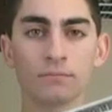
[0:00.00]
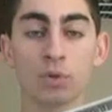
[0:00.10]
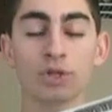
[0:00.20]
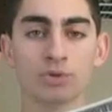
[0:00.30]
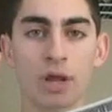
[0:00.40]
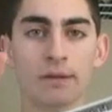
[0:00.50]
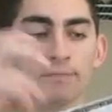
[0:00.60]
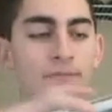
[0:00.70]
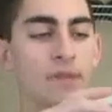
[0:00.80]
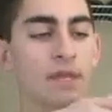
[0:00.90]
plunger rod.
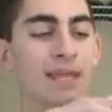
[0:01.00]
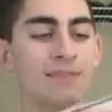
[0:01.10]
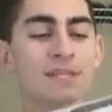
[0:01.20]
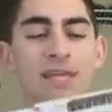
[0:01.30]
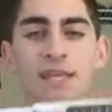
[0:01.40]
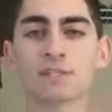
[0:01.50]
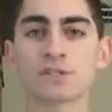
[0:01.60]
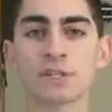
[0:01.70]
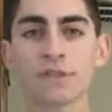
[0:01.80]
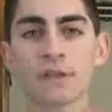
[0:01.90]
In this case,
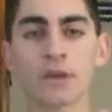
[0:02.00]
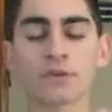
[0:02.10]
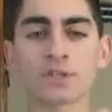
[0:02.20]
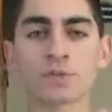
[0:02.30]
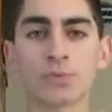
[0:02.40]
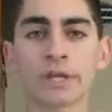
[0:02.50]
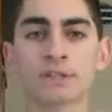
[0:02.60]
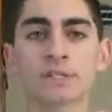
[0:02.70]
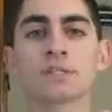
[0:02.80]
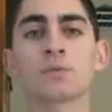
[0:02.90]
there's nothing under the
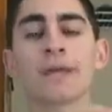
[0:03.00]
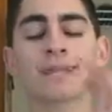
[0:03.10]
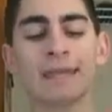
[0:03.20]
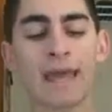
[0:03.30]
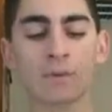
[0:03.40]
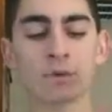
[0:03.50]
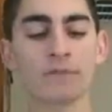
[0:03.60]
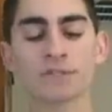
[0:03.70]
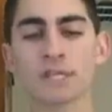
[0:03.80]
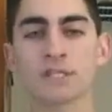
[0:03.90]
springs, so I can add
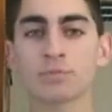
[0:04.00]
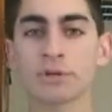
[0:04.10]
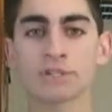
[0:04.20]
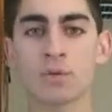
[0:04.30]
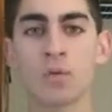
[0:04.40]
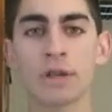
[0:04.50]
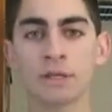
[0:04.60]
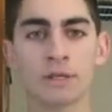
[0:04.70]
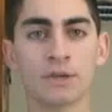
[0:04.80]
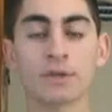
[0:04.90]
whatever size springs I want
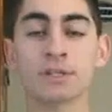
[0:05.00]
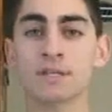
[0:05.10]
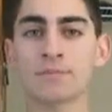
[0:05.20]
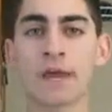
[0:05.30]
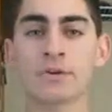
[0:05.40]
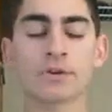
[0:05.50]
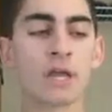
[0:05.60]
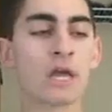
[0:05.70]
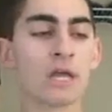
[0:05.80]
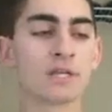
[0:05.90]
in here. It doesn't matter.
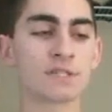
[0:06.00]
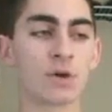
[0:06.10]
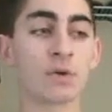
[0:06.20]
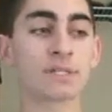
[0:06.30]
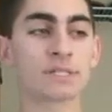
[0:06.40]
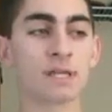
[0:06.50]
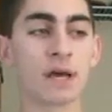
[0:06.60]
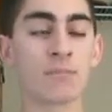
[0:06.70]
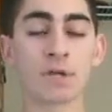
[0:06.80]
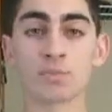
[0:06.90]
So it's
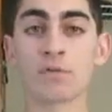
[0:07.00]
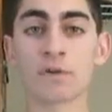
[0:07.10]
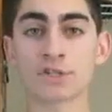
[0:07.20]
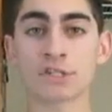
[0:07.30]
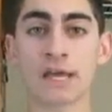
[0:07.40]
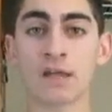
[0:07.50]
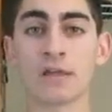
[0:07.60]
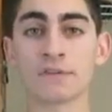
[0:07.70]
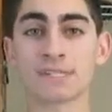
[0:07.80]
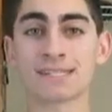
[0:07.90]
much more versatile
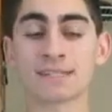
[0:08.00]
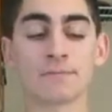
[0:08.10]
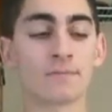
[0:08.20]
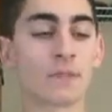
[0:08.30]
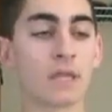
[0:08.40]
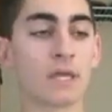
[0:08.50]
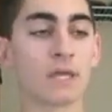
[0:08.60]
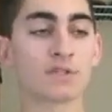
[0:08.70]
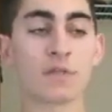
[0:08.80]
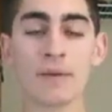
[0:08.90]
of a system.
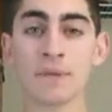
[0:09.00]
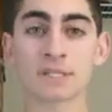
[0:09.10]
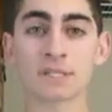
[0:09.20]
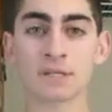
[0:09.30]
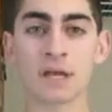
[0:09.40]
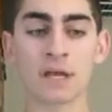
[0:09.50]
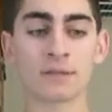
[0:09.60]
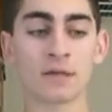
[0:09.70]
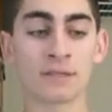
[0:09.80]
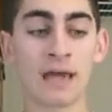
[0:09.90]
So that makes it
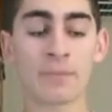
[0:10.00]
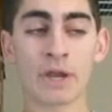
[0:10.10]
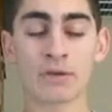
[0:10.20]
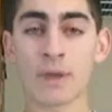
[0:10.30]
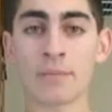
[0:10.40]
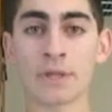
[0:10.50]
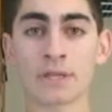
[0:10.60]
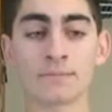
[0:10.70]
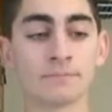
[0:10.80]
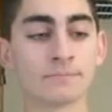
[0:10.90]
a lot better in my opinion.